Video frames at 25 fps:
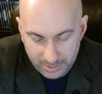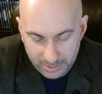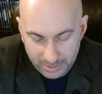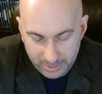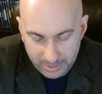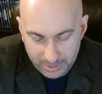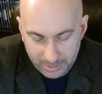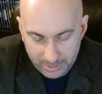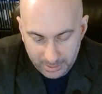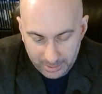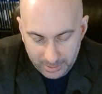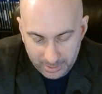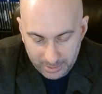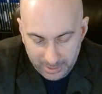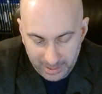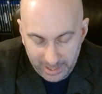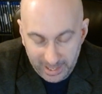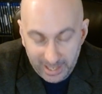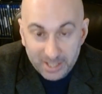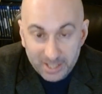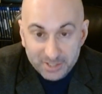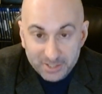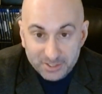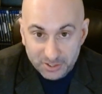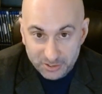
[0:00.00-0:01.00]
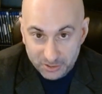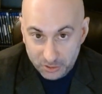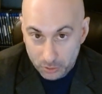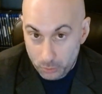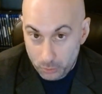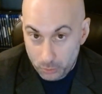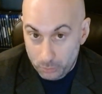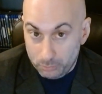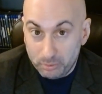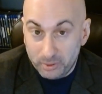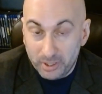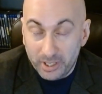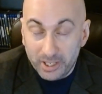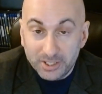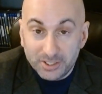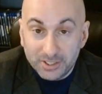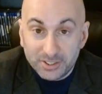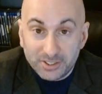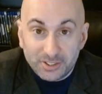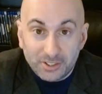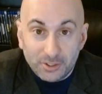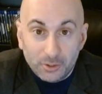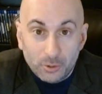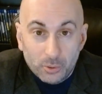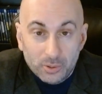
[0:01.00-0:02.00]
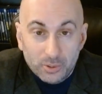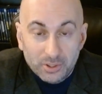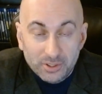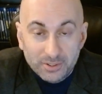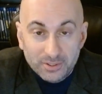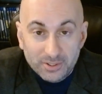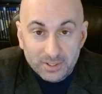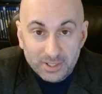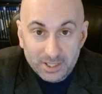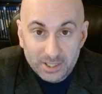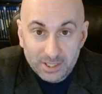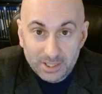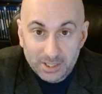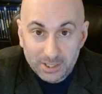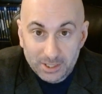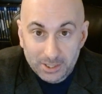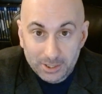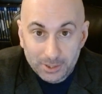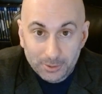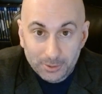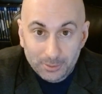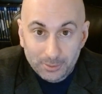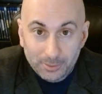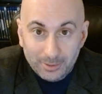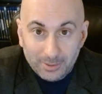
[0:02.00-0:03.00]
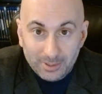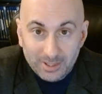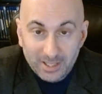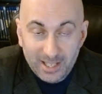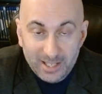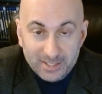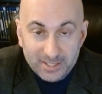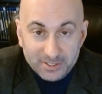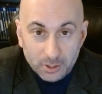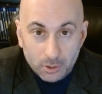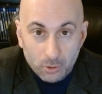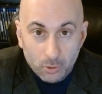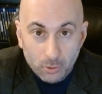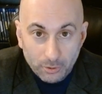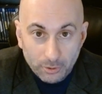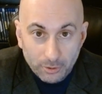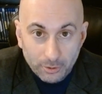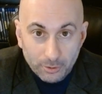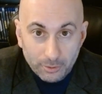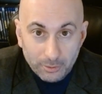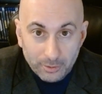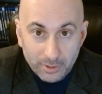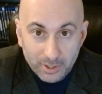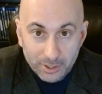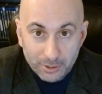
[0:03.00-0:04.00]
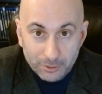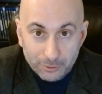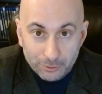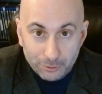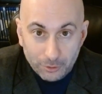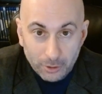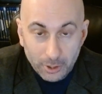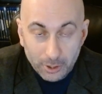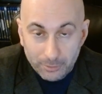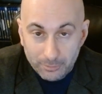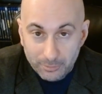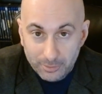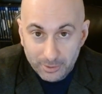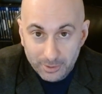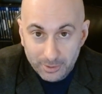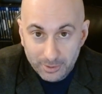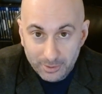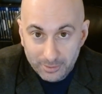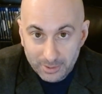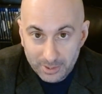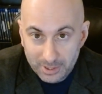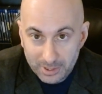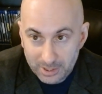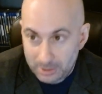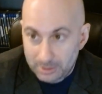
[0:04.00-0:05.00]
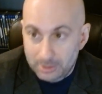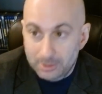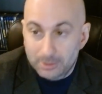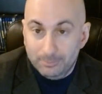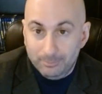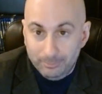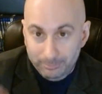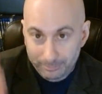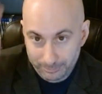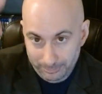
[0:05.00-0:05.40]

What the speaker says: It has its own place, though, in the classic horror genre, and the